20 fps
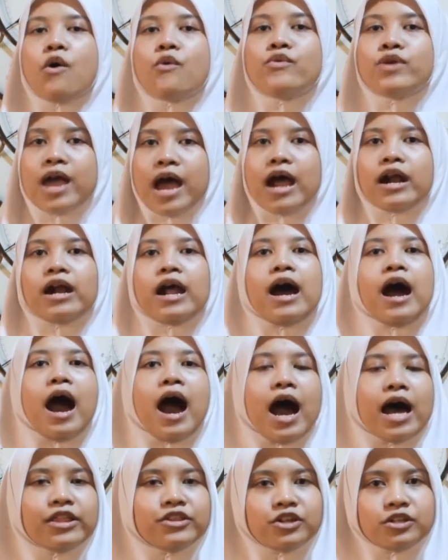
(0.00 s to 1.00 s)
we are
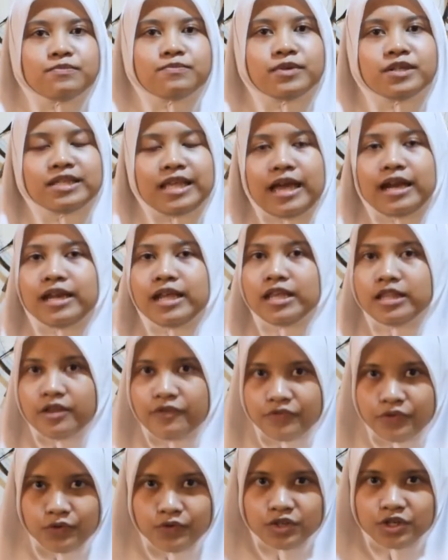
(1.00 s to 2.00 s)
100% in
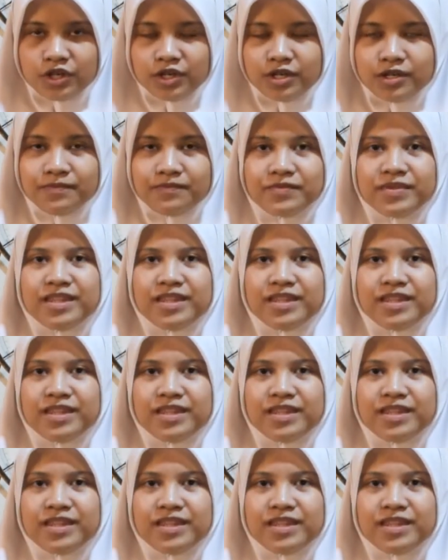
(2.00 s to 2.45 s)
the future.